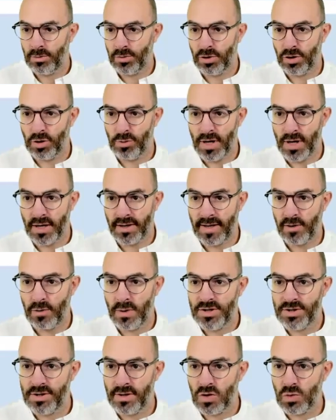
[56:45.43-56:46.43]
I'll mark the
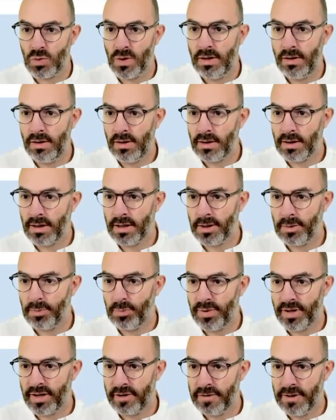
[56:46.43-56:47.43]
question as well.
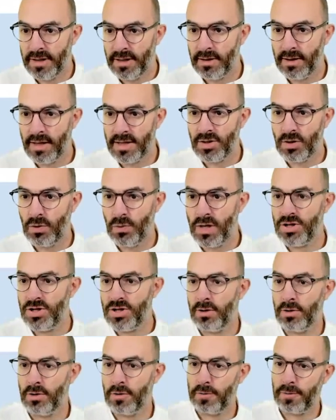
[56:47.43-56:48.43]
Praveen has a
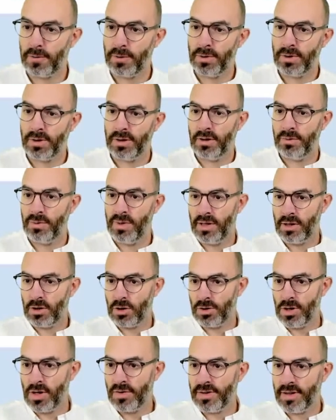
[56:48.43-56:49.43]
question of whether
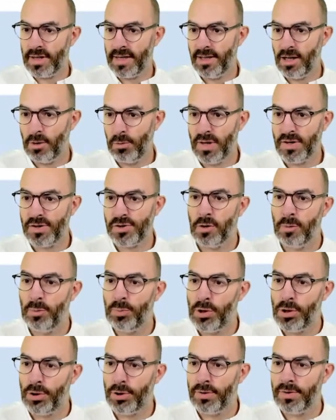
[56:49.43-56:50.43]
or not AWS
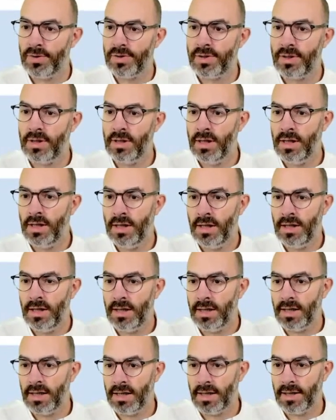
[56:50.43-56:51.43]
components,
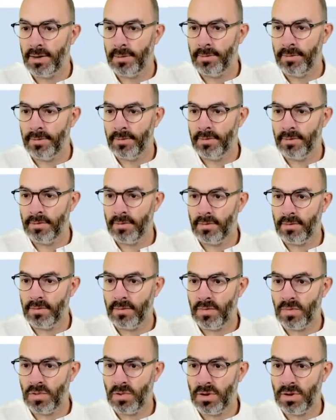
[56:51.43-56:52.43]

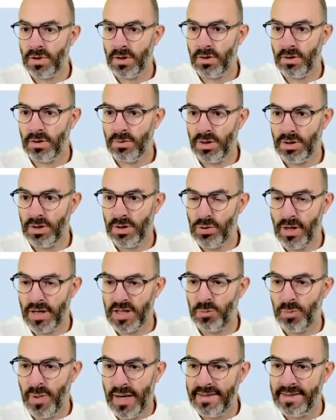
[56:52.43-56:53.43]
whether to
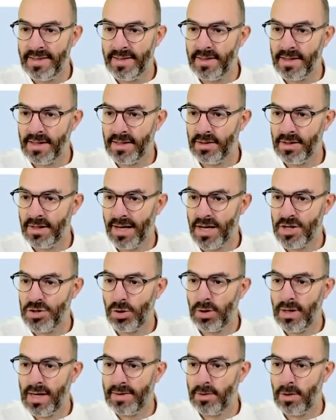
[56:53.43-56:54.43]
expect it in the
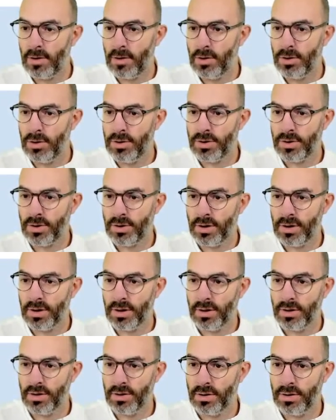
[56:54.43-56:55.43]
Azure catalog
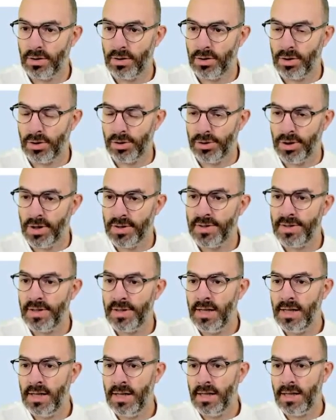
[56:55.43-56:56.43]
or not.
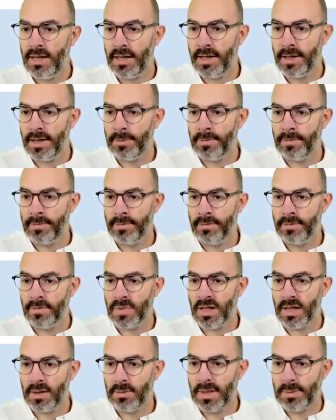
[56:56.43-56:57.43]
I'm
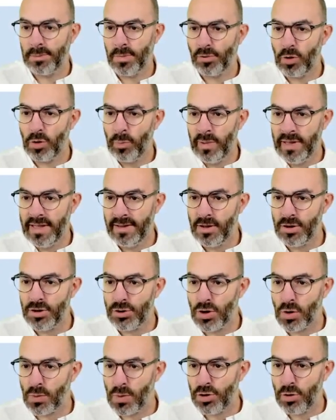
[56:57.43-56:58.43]
not completely
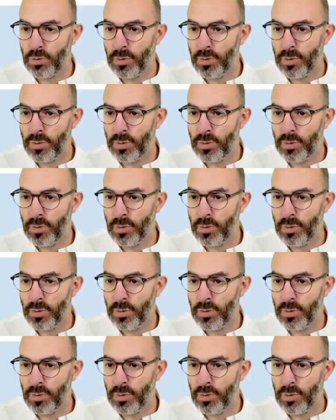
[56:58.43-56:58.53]
sure what you